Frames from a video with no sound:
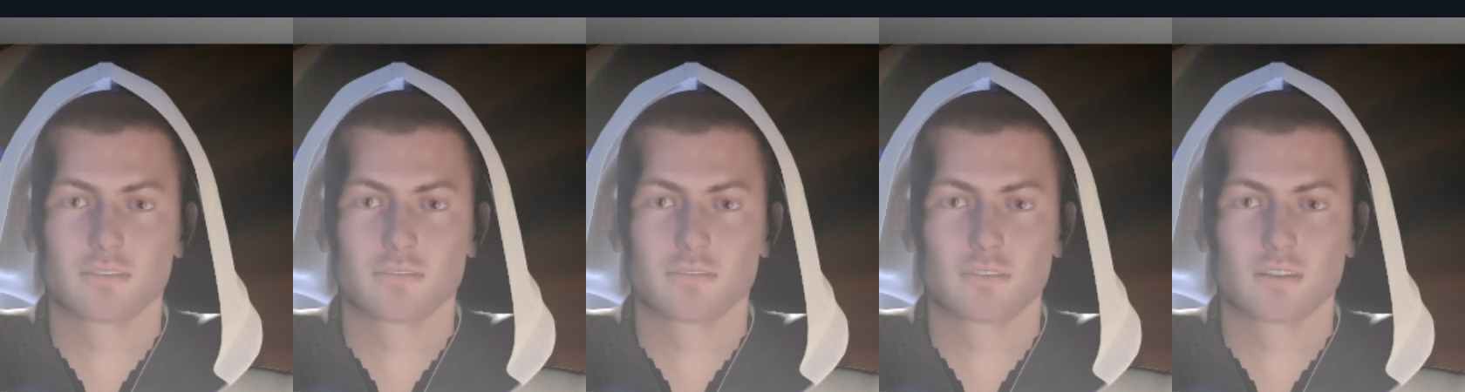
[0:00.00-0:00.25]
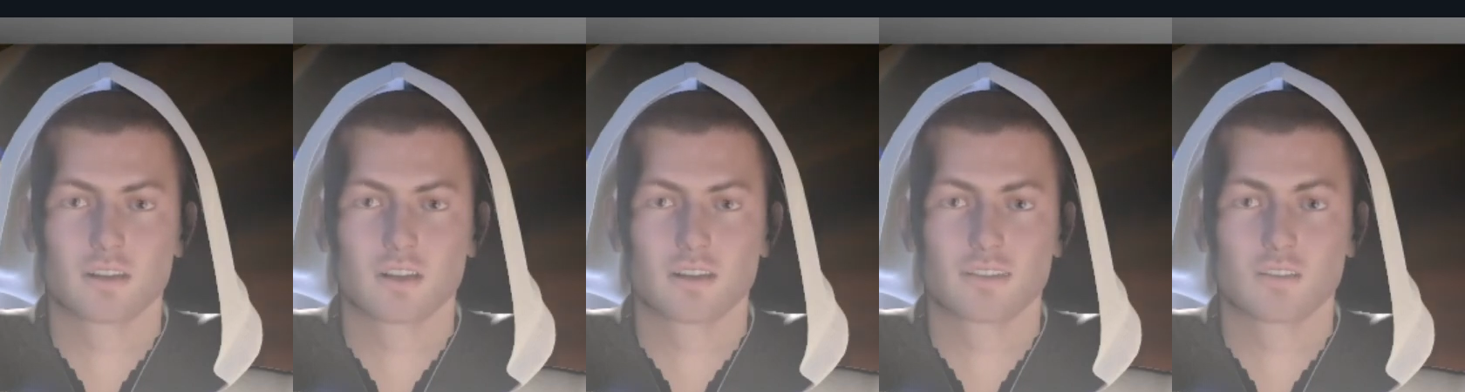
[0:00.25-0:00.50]

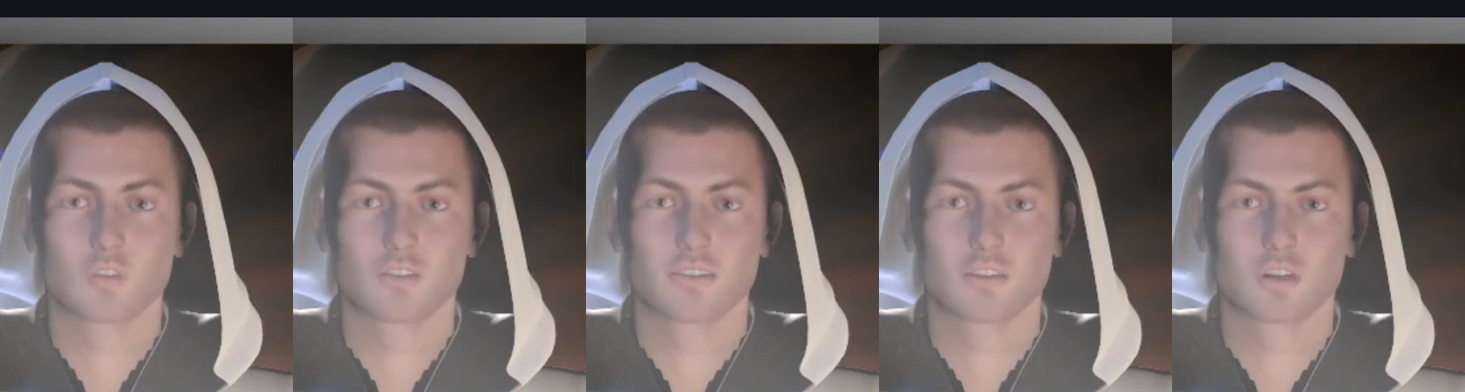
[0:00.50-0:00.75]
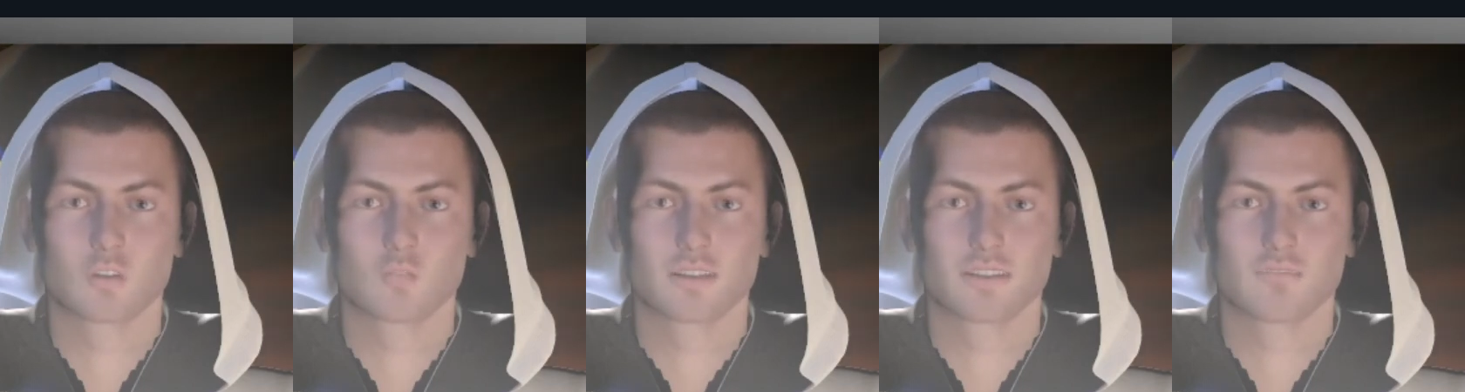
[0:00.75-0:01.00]
But
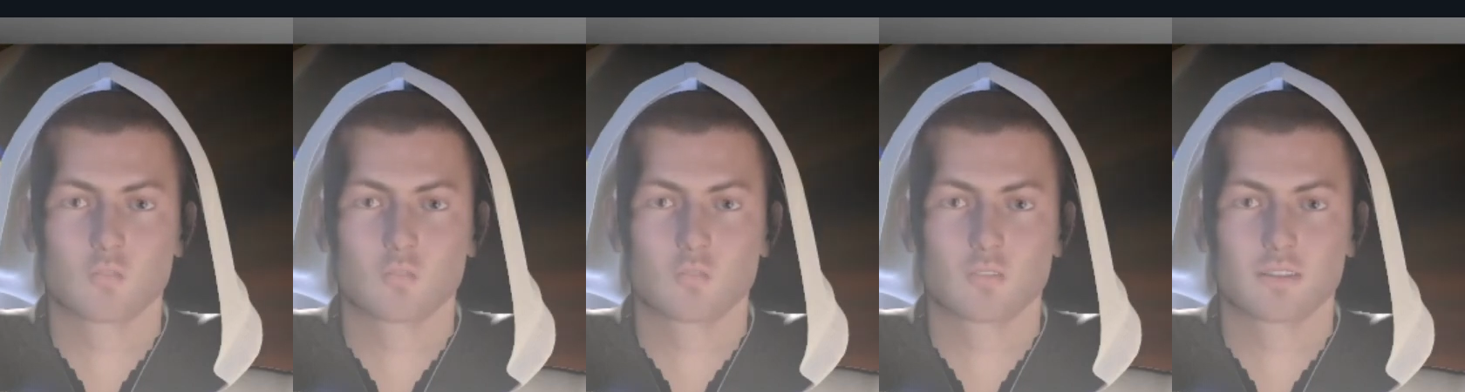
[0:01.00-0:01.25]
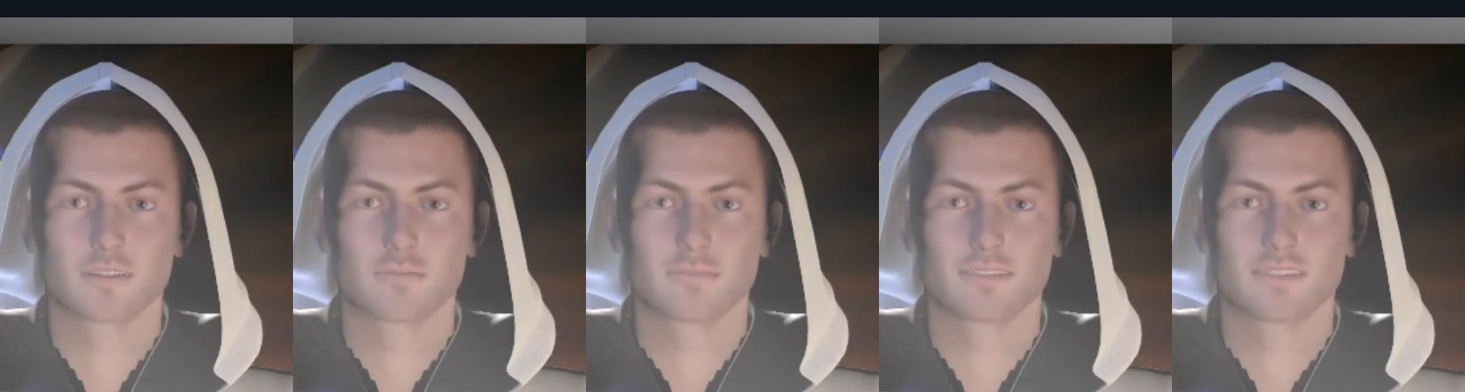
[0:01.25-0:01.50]
whosoever
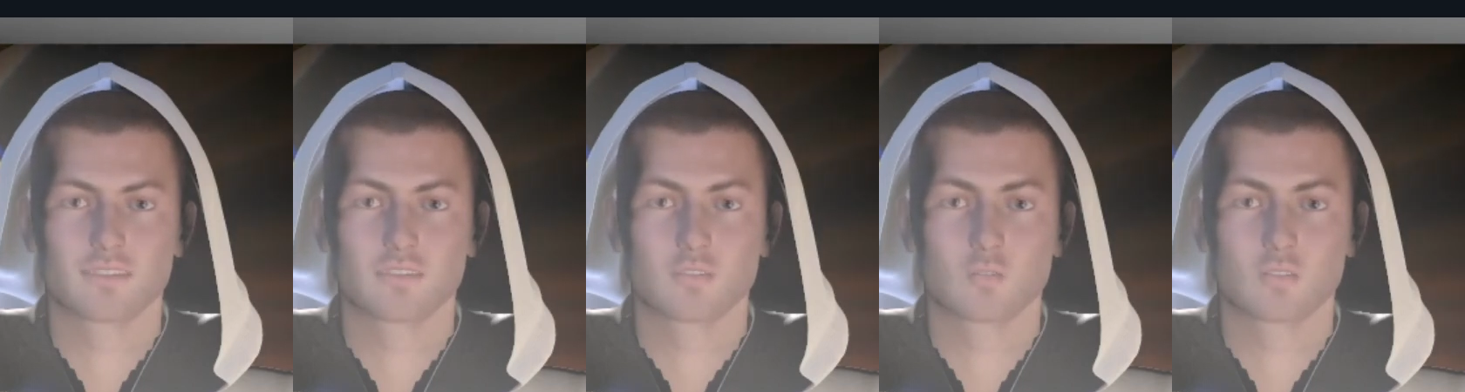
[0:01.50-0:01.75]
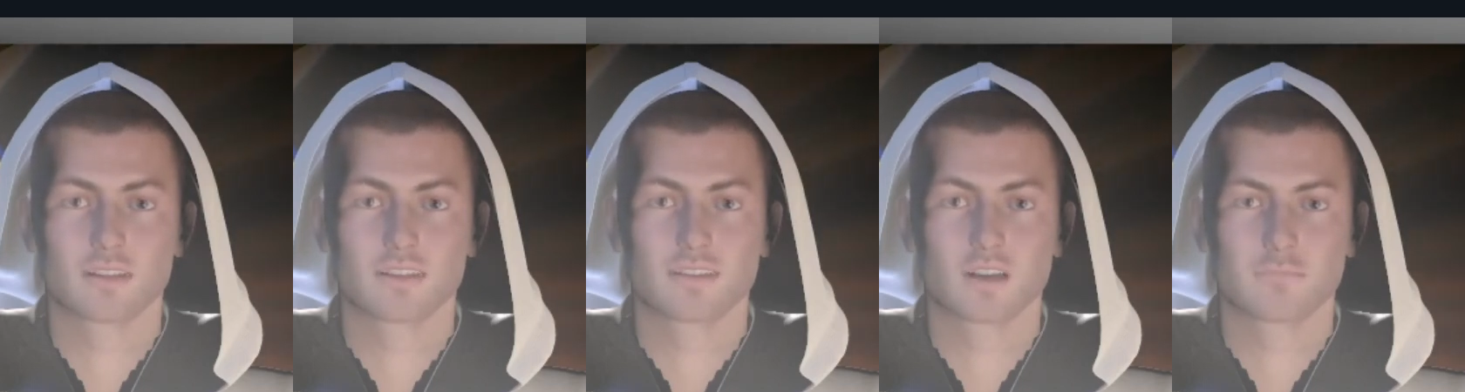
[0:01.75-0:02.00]
will be
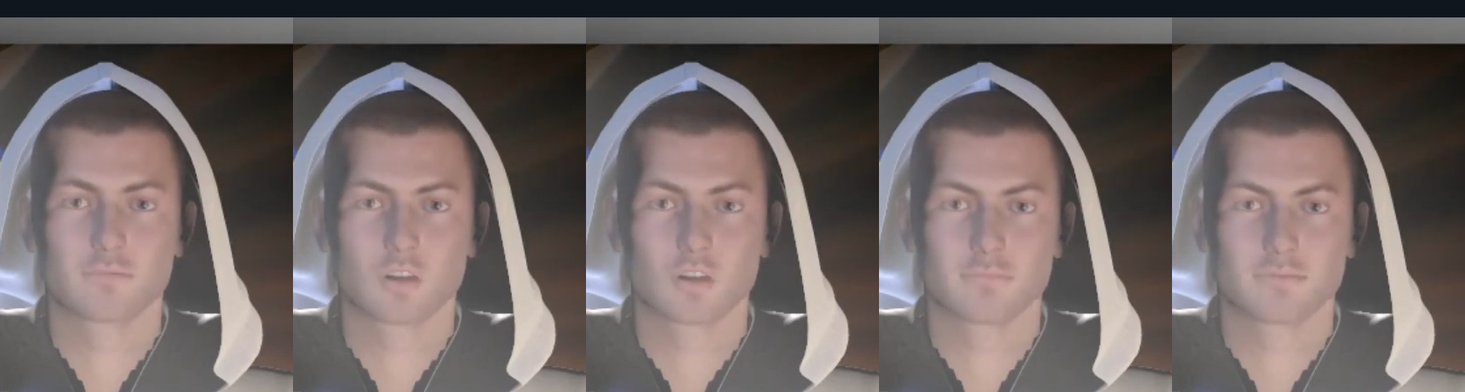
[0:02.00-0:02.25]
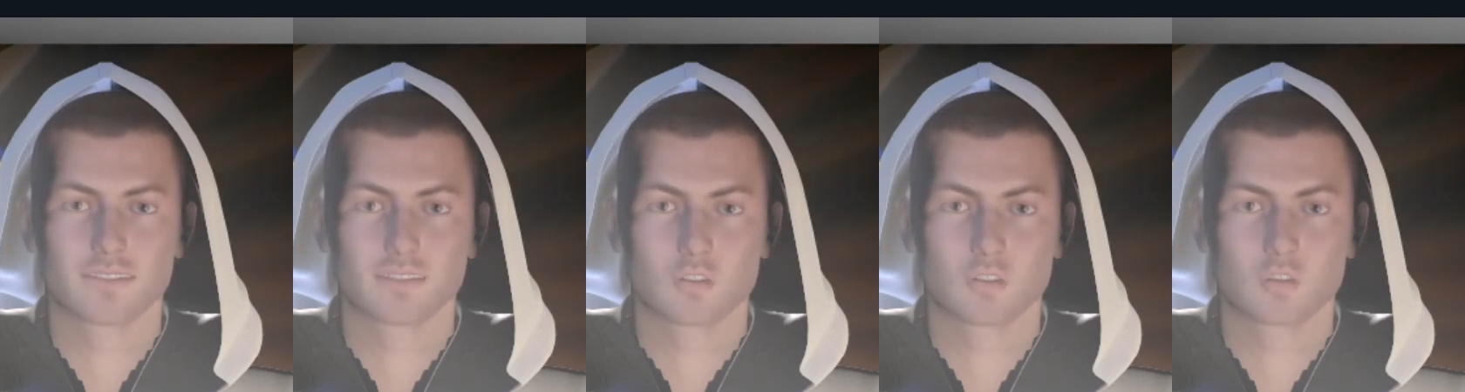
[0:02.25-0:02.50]
great
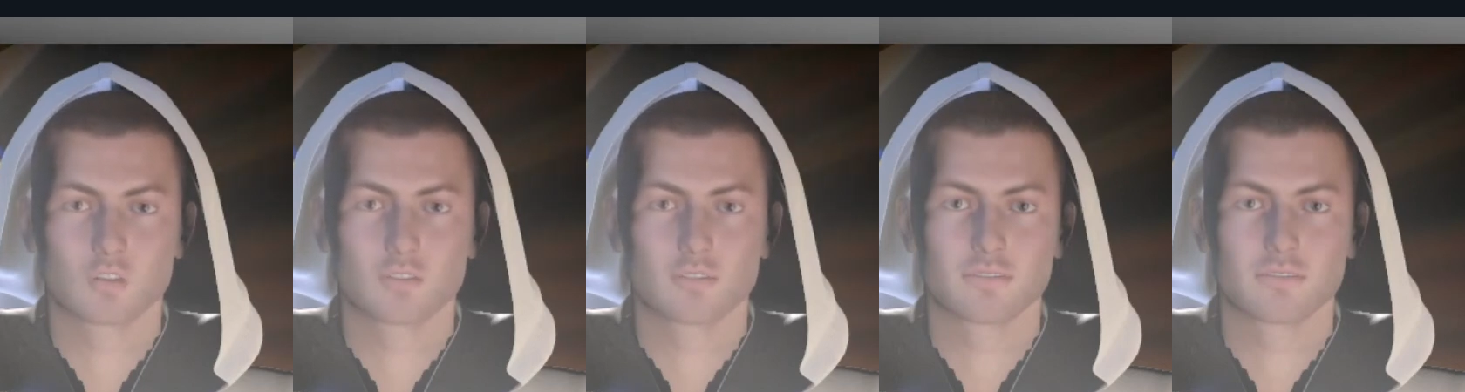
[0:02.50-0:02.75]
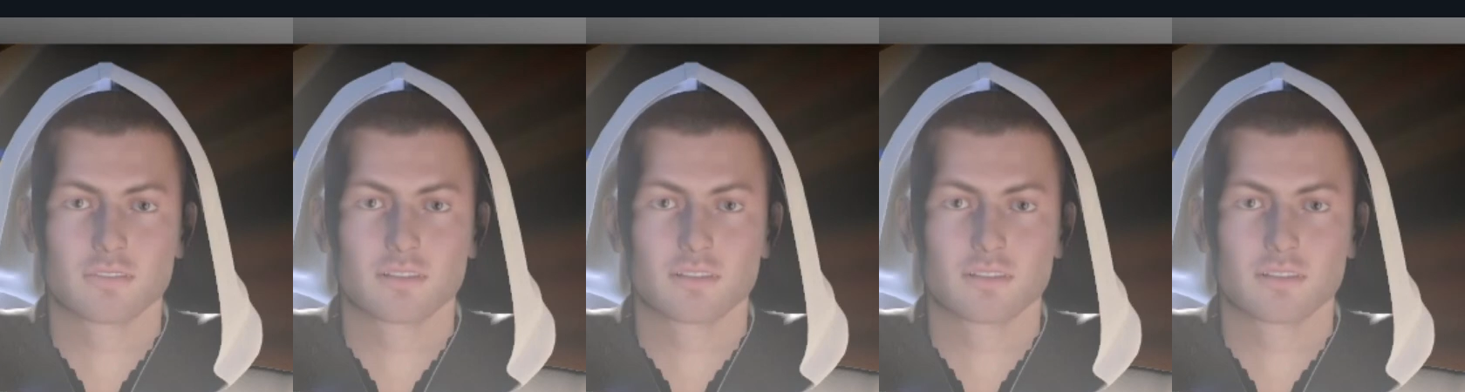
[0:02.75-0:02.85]
among you,